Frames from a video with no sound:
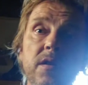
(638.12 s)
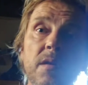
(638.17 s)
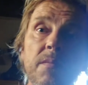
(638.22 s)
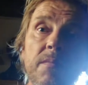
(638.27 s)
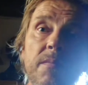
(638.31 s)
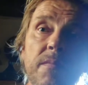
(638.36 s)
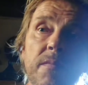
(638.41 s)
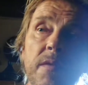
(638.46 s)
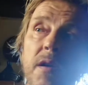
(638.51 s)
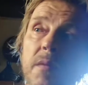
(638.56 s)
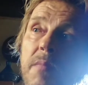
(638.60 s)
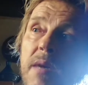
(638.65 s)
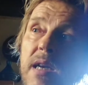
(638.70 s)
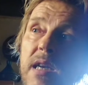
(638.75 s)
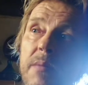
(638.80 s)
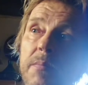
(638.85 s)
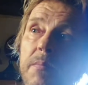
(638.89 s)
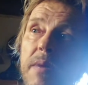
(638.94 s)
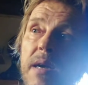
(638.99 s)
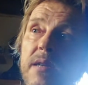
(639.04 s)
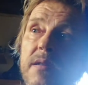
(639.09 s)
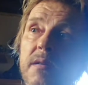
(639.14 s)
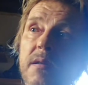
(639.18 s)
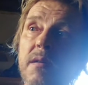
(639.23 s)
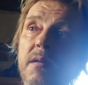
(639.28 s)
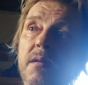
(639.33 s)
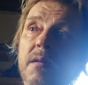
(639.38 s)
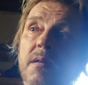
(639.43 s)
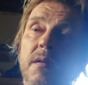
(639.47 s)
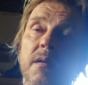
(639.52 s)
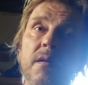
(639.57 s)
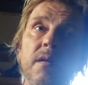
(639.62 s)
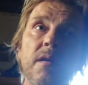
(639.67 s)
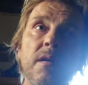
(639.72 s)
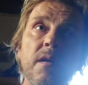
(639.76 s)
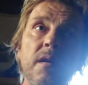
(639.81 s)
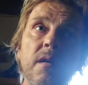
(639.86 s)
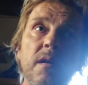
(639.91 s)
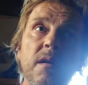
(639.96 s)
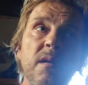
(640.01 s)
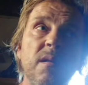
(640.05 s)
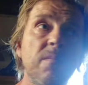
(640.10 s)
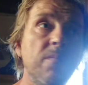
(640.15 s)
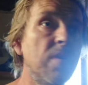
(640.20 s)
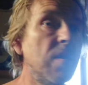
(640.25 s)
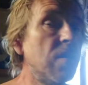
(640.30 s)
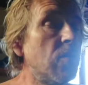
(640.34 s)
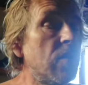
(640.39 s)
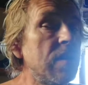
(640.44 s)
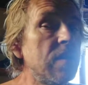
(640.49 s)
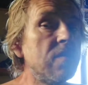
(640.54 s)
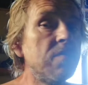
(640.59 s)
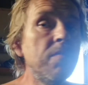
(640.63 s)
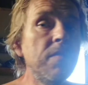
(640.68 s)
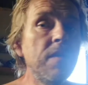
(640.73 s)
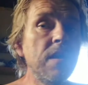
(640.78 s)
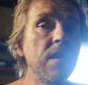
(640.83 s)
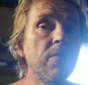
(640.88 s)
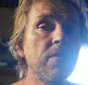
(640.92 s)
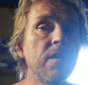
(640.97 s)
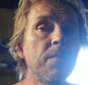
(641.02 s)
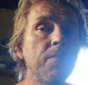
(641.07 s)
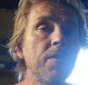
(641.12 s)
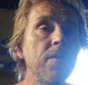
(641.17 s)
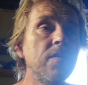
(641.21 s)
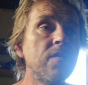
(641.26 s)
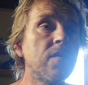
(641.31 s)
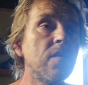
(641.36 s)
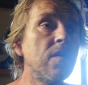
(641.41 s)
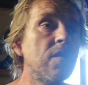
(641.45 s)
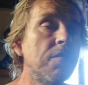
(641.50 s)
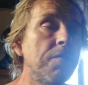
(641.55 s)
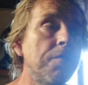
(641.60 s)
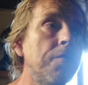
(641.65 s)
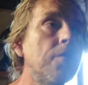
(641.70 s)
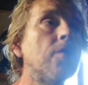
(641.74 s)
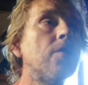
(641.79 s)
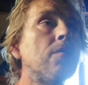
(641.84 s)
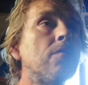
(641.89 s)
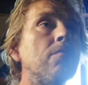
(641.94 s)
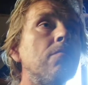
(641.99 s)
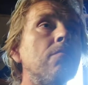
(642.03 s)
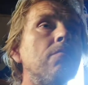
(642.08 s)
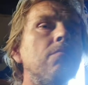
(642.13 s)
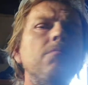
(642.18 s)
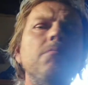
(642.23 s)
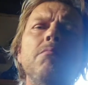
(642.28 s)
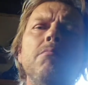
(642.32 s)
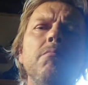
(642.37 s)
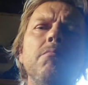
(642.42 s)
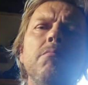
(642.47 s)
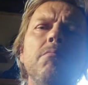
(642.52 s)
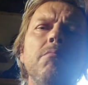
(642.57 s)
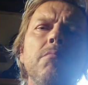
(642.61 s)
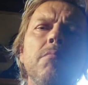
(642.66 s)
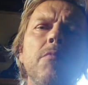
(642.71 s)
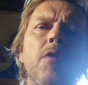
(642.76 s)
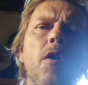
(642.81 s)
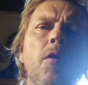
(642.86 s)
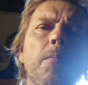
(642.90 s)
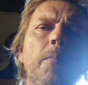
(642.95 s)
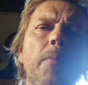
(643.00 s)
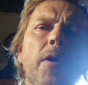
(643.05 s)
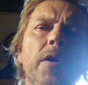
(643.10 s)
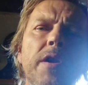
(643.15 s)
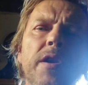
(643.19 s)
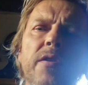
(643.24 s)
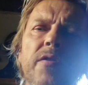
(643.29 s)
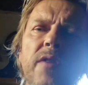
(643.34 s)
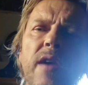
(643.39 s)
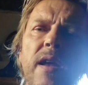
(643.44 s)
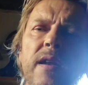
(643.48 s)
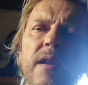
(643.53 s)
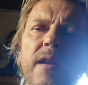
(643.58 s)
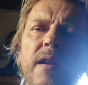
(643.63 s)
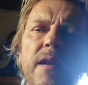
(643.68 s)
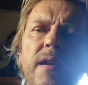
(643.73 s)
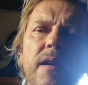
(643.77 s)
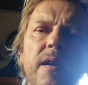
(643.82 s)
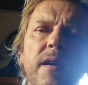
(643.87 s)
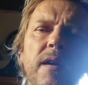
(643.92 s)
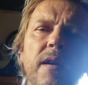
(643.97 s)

him and made him better. But when it's me, when the boot's on the other foot, no pun intended,